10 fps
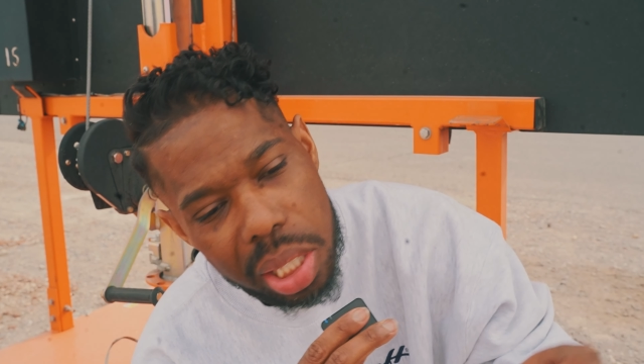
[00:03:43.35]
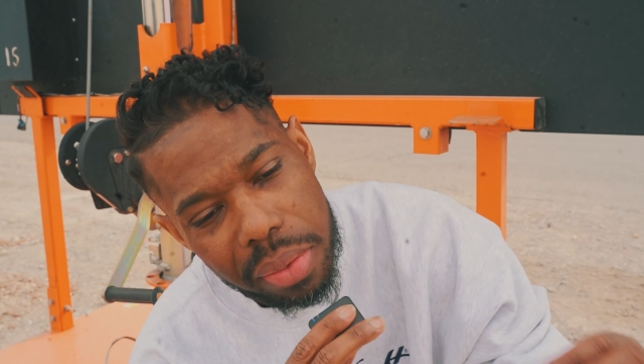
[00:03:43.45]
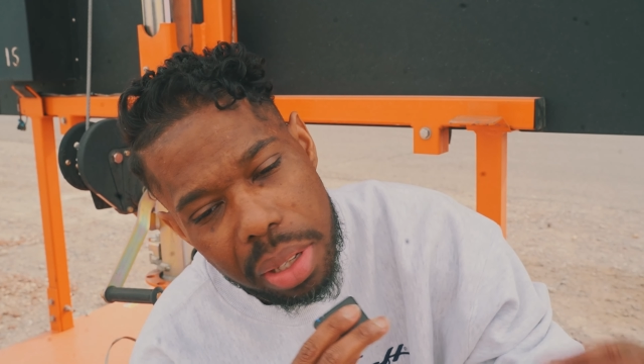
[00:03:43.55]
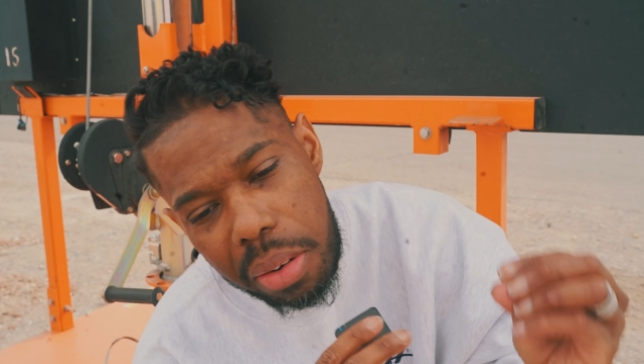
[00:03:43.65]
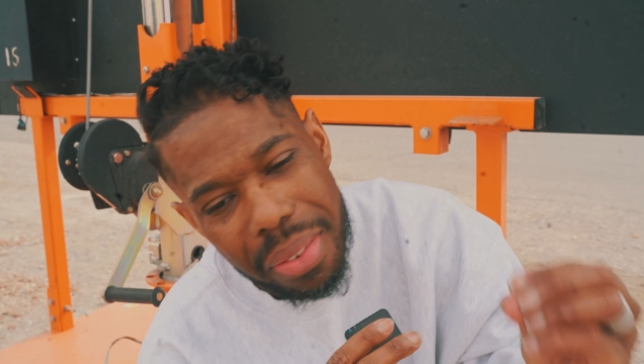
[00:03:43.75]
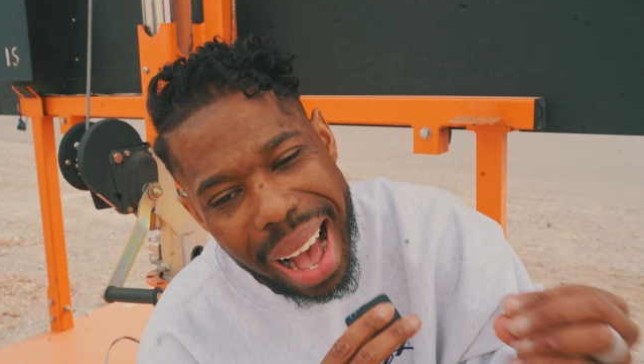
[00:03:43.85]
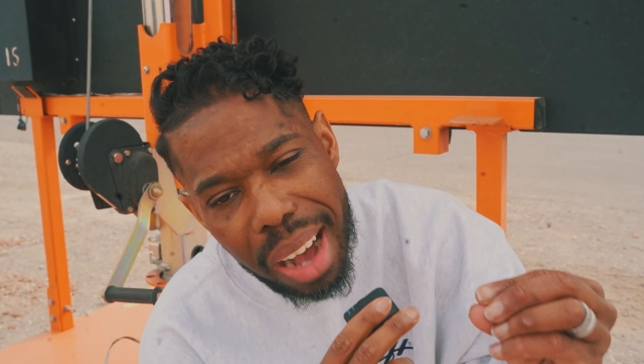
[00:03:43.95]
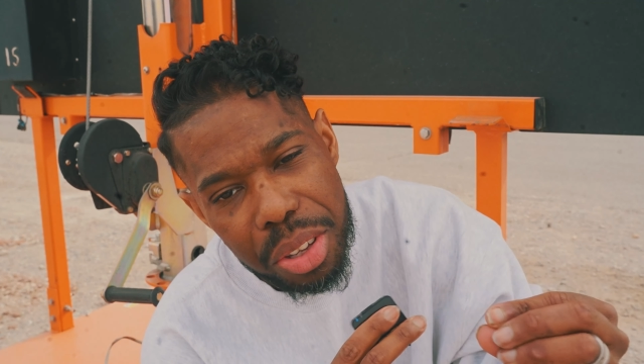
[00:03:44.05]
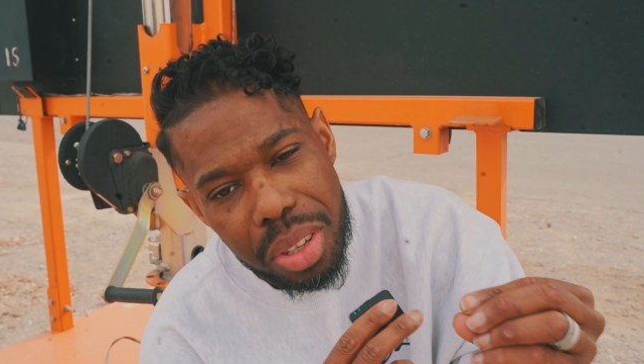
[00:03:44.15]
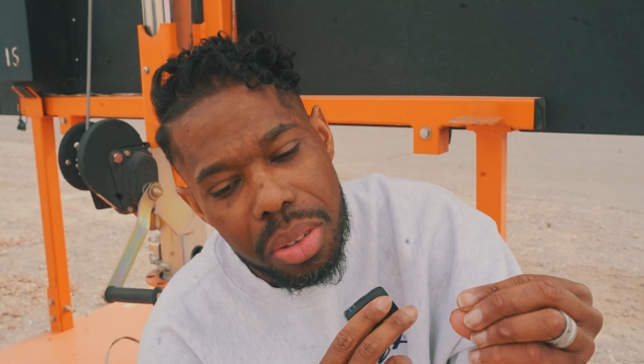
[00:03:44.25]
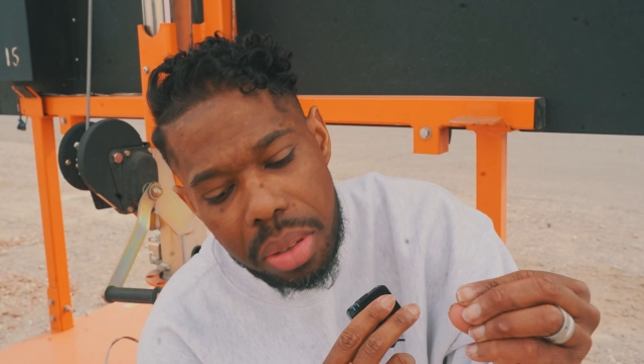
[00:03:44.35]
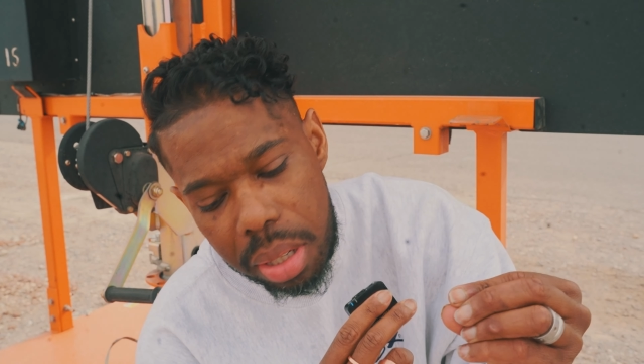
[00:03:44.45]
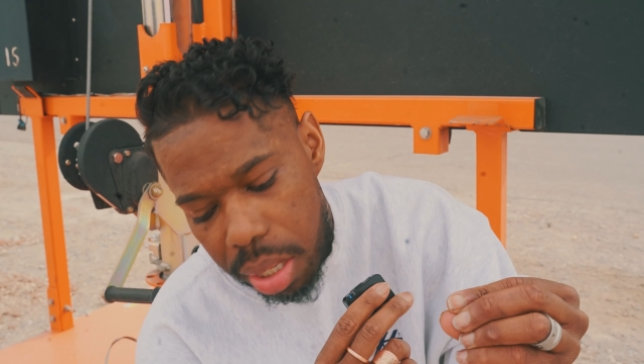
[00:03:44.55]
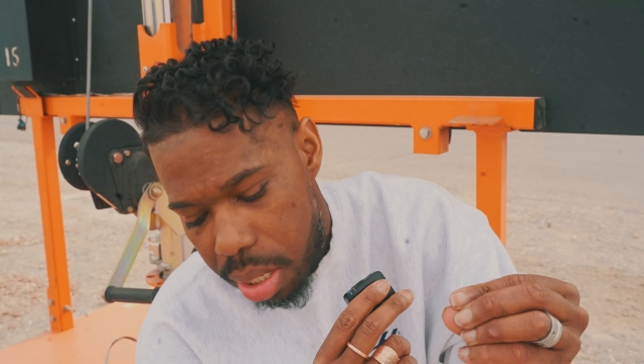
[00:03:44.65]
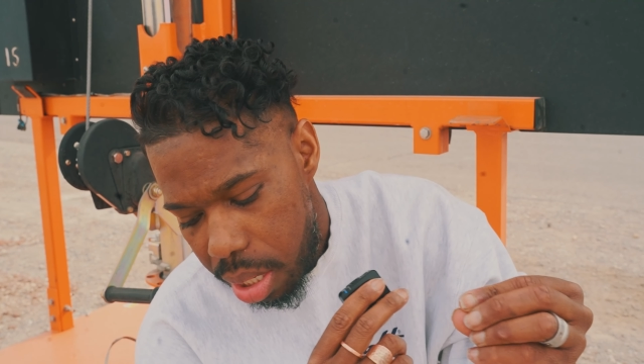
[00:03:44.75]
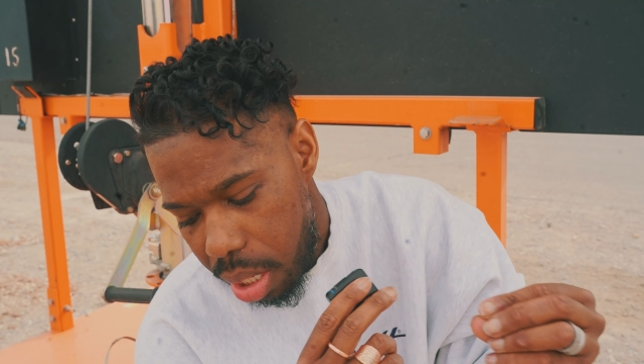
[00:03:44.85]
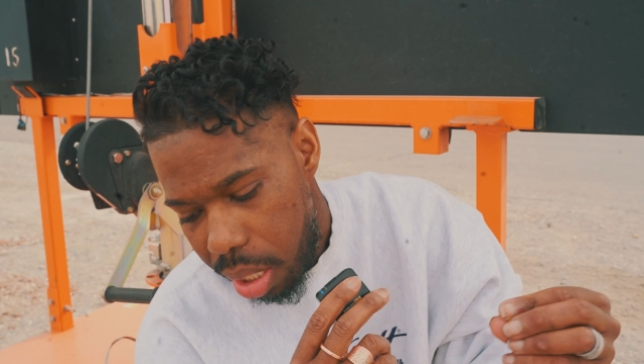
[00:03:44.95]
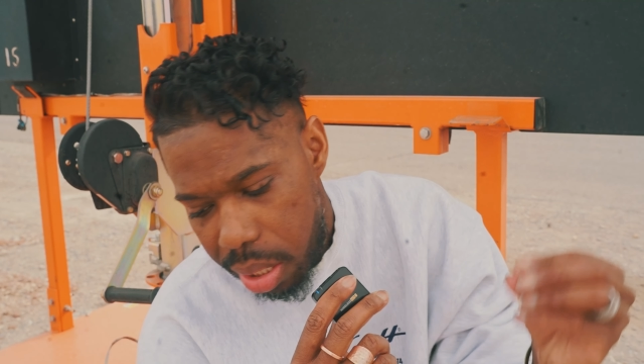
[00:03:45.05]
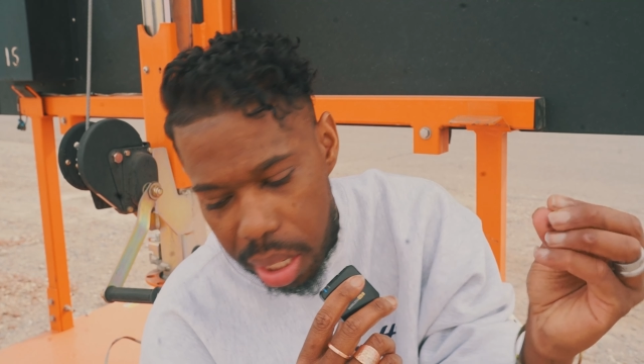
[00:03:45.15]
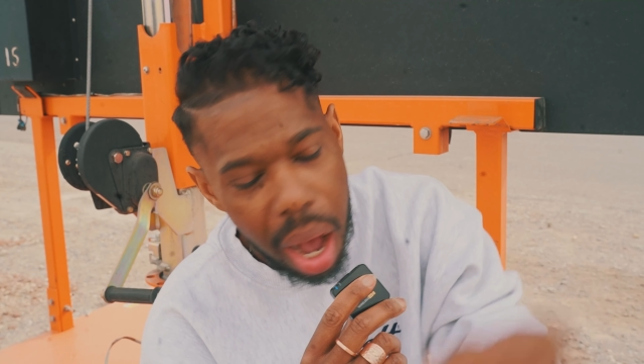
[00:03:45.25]
of no value
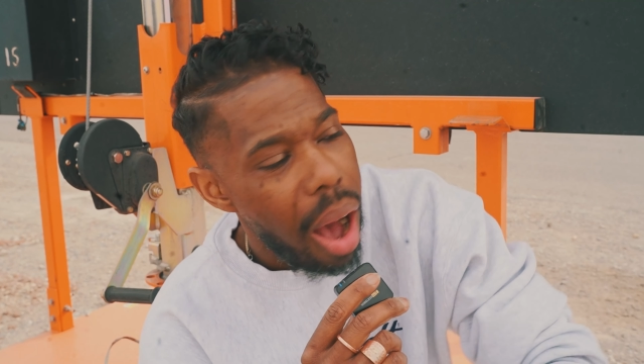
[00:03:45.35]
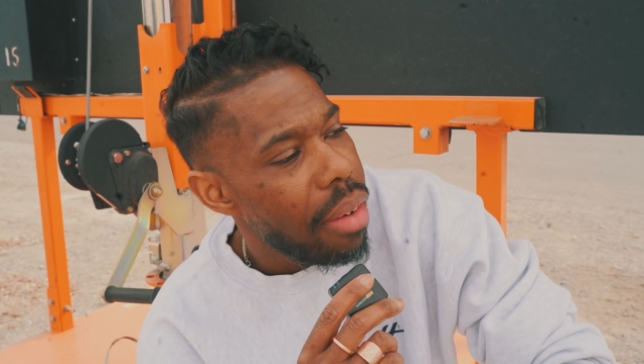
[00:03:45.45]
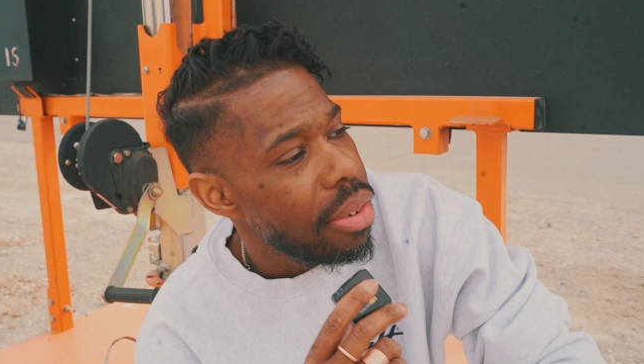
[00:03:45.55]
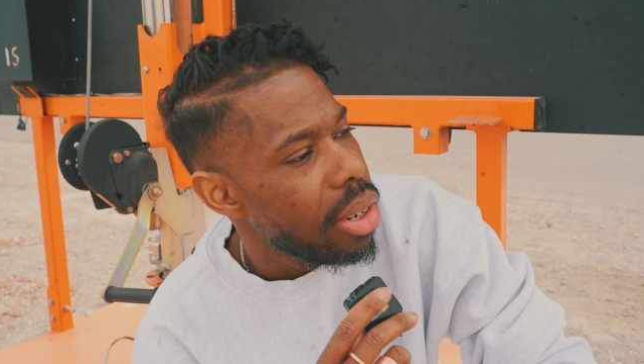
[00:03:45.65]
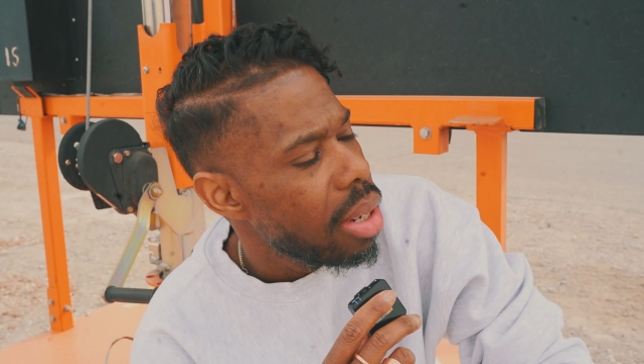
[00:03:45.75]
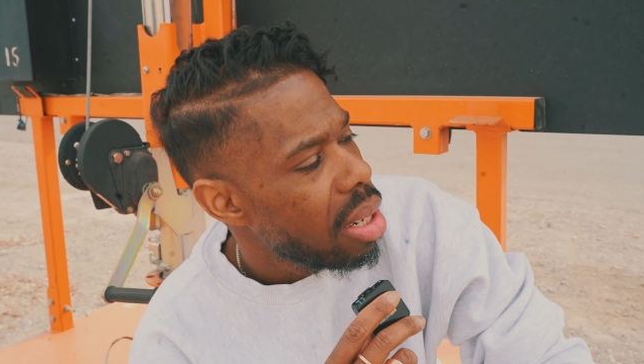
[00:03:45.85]
to offer